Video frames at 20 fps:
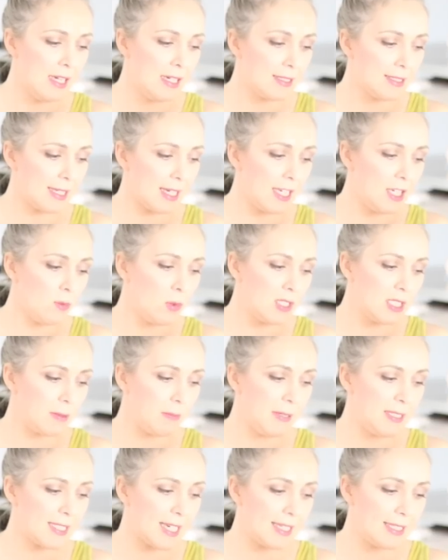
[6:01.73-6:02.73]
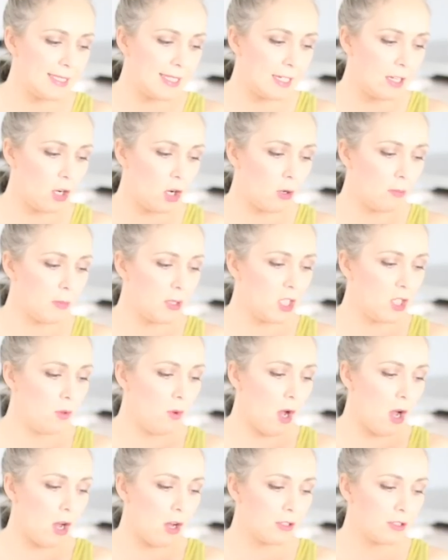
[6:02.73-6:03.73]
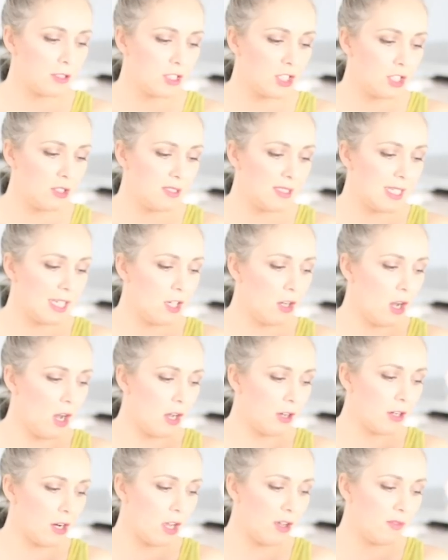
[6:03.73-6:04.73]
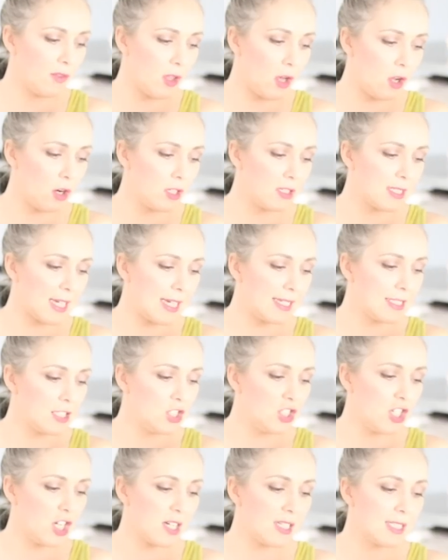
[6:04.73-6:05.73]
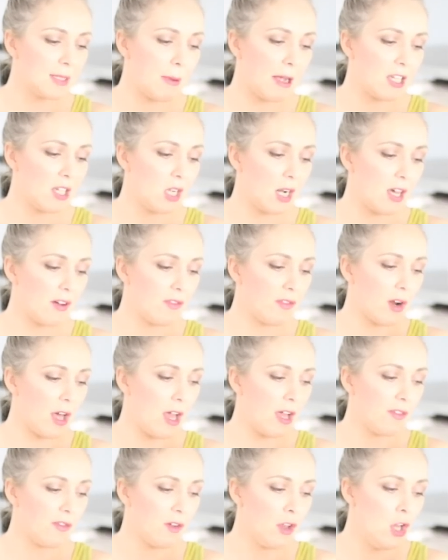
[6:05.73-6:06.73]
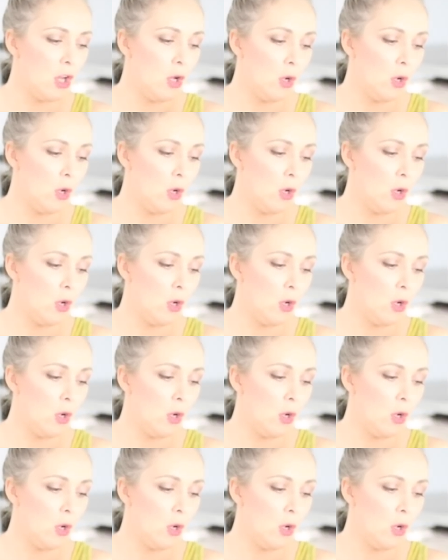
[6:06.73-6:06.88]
Say you want to be dating a lot, but you aren't. You see your aunt over the holidays and she asks about your love life.